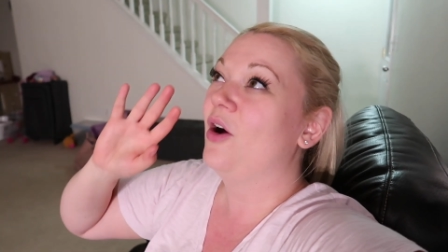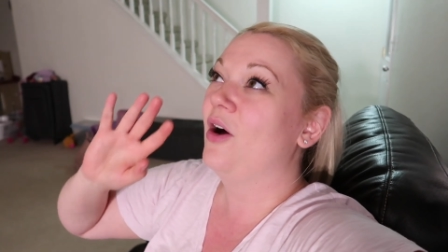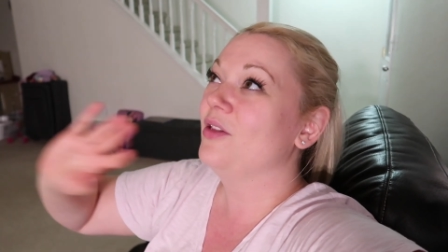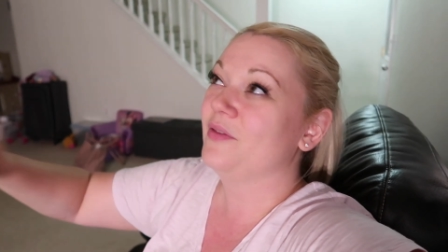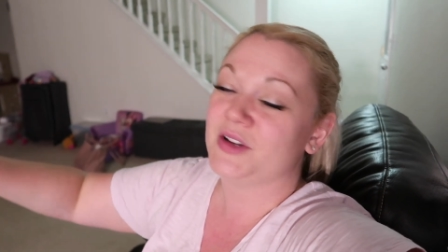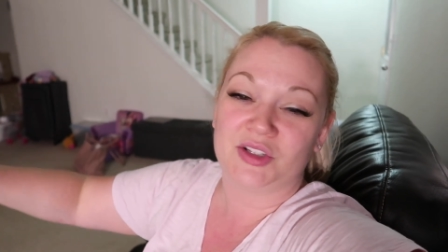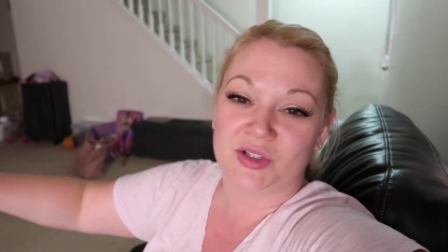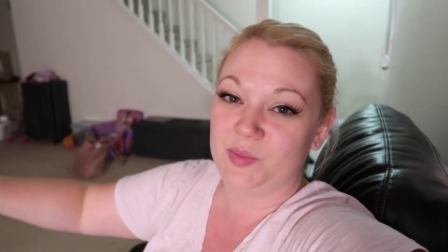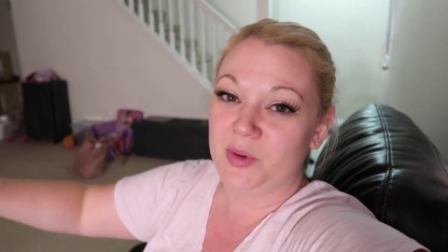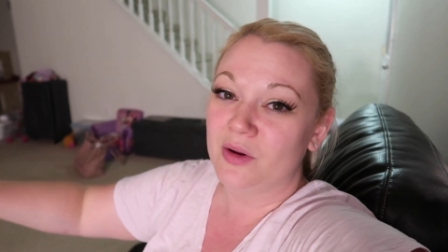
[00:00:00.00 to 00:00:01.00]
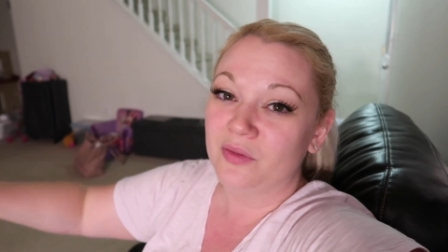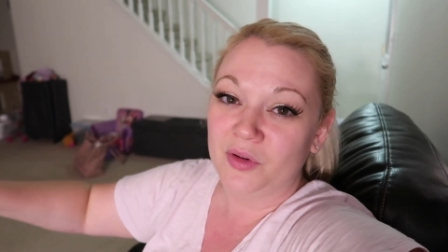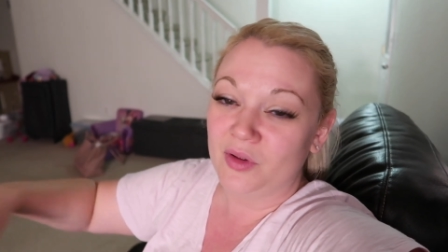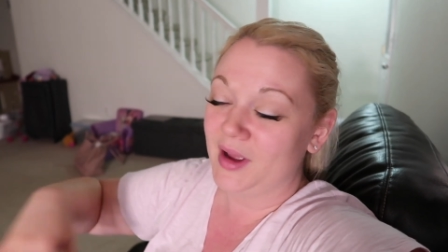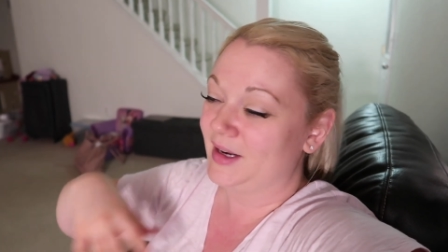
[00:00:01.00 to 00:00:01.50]
all of it's just
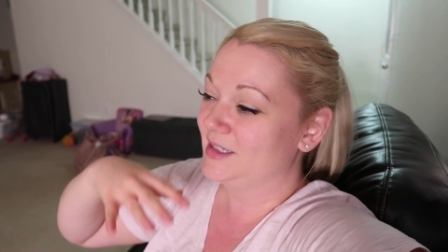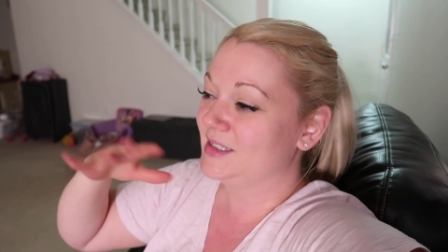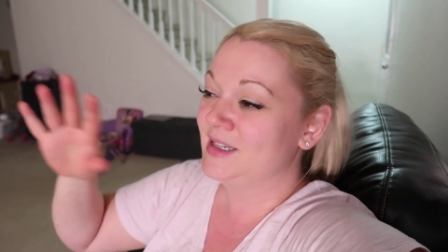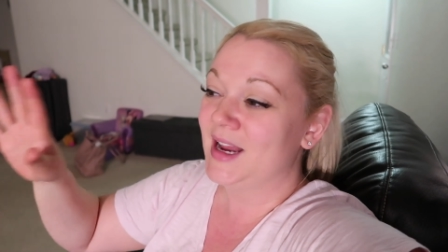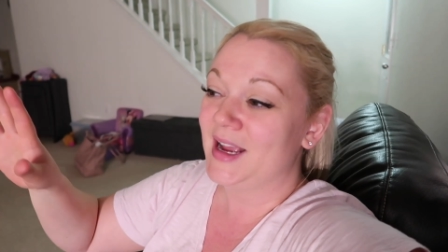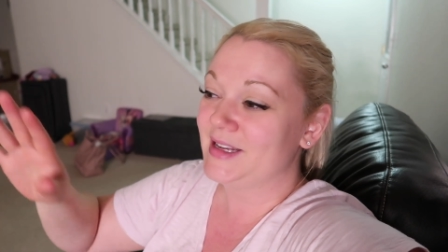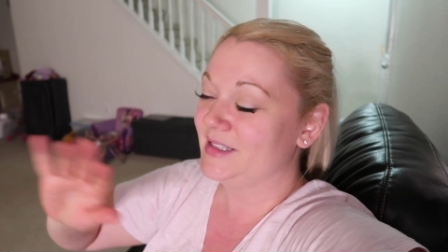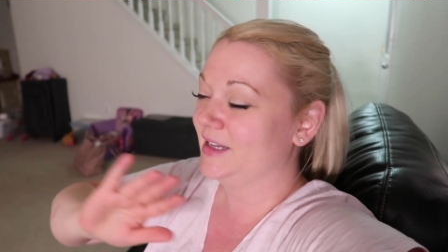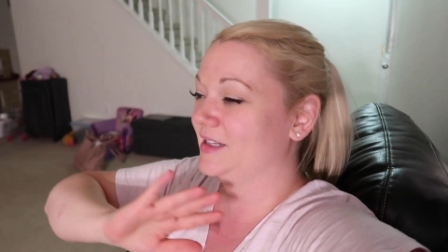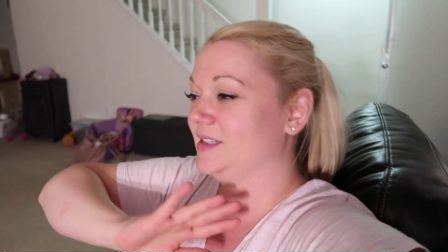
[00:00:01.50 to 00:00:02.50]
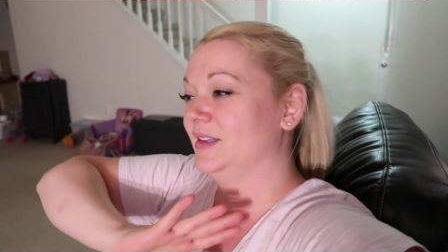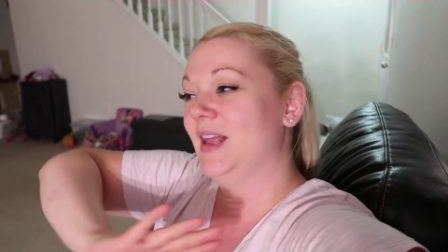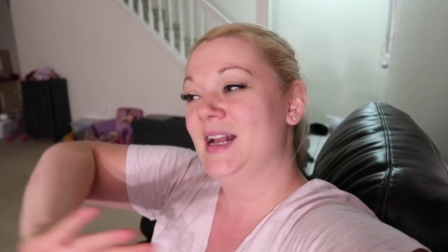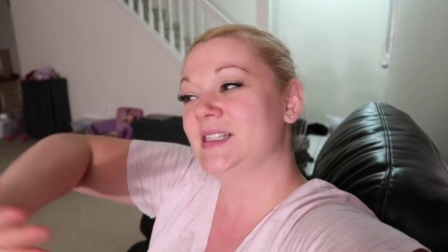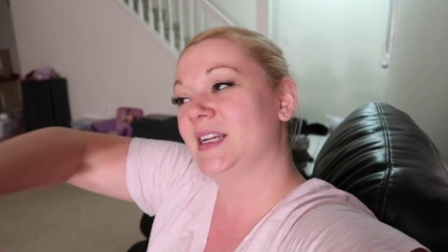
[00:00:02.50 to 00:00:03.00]
beautiful, and it's nice, and it's
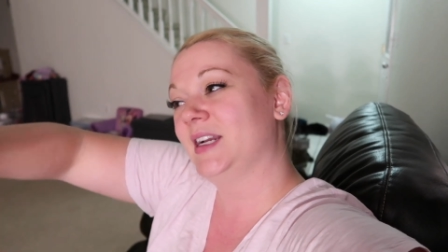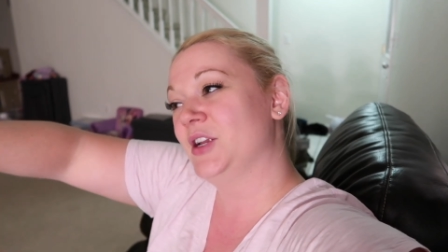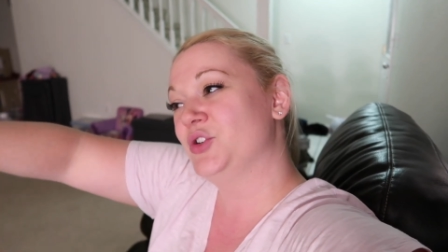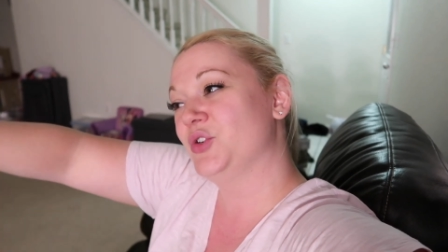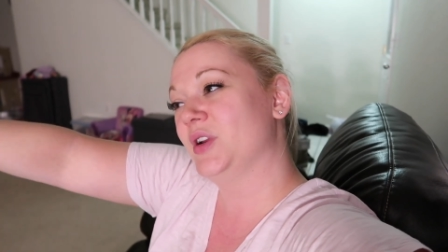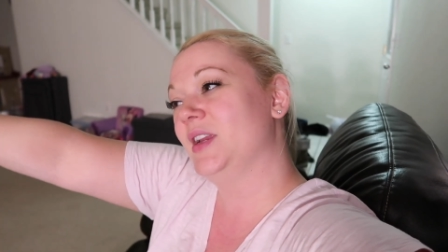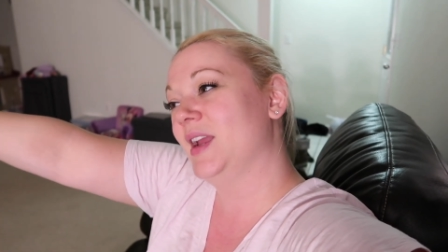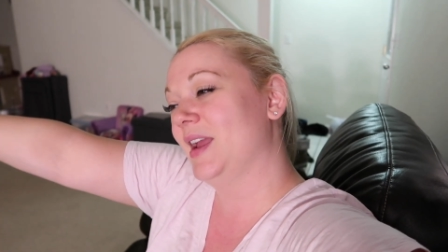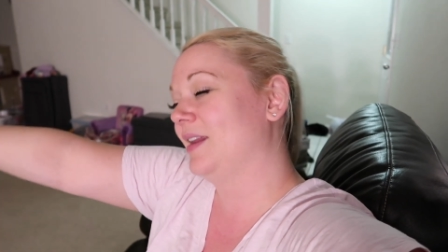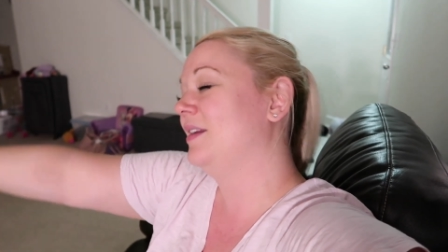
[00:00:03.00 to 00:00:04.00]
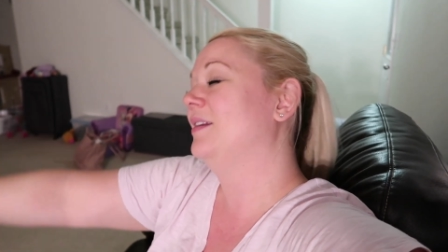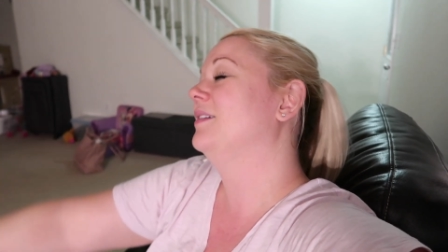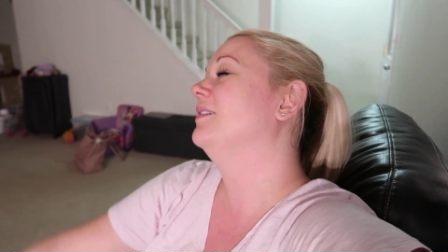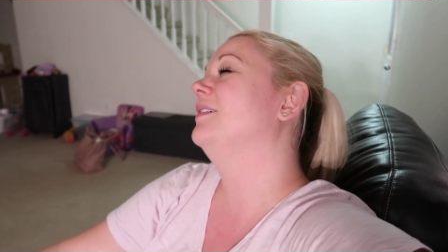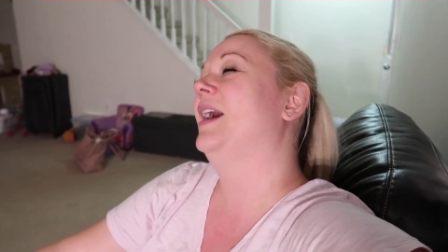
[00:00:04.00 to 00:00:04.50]
Alaska country, and
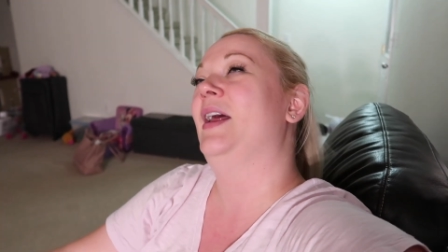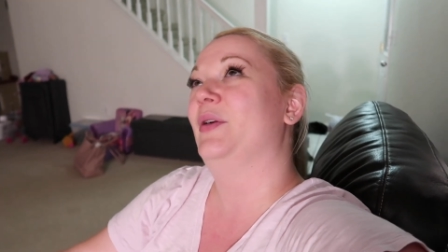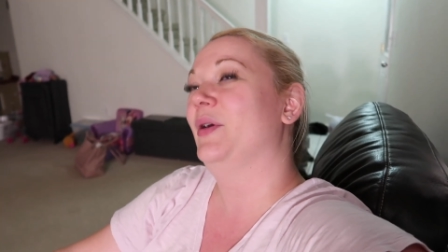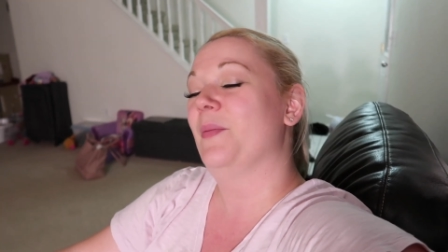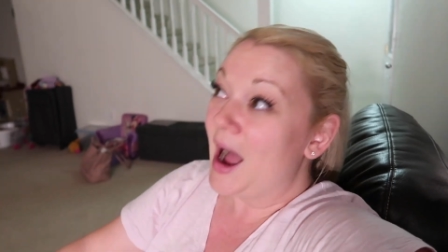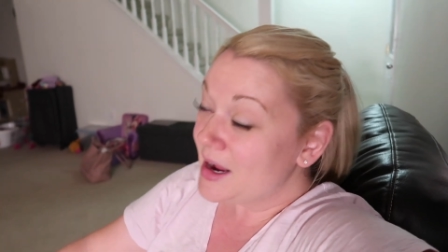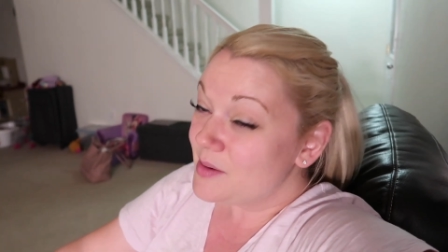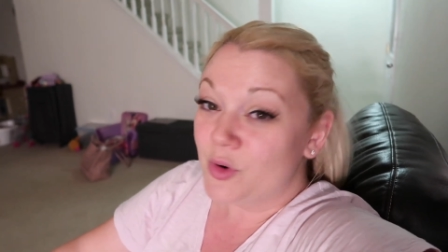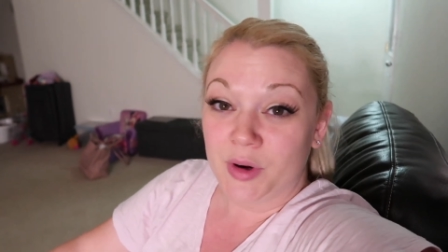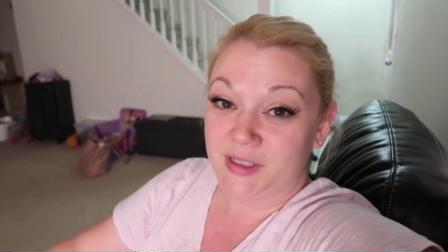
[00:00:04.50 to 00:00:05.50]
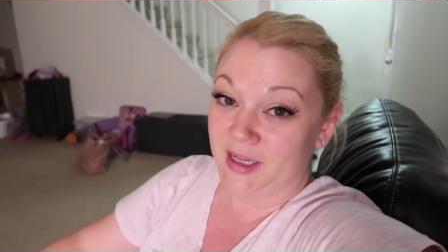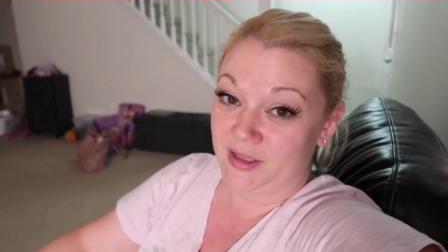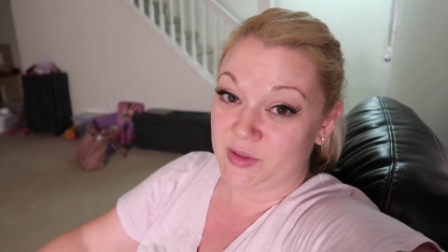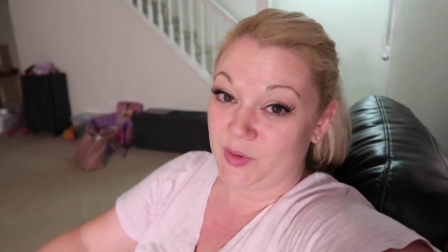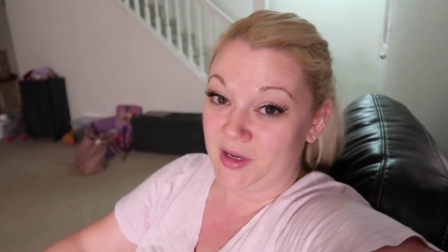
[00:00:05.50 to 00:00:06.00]
I don't know. I am going to
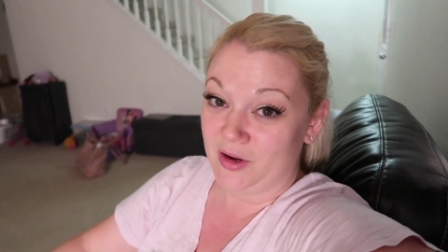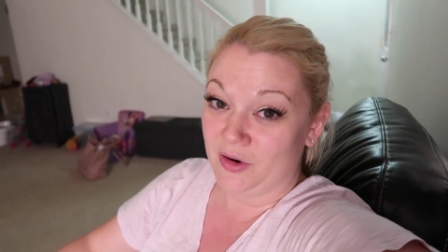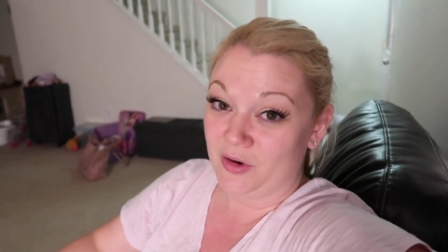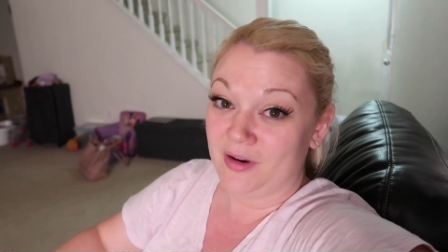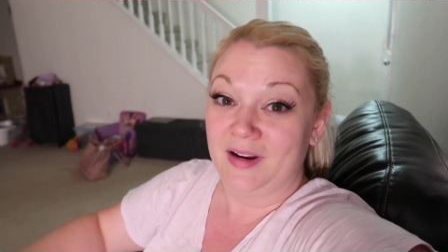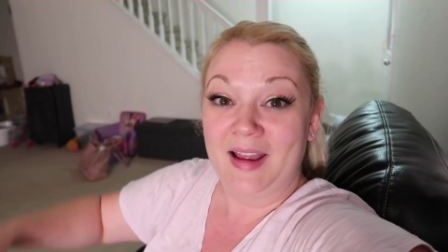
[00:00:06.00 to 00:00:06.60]
end this one here.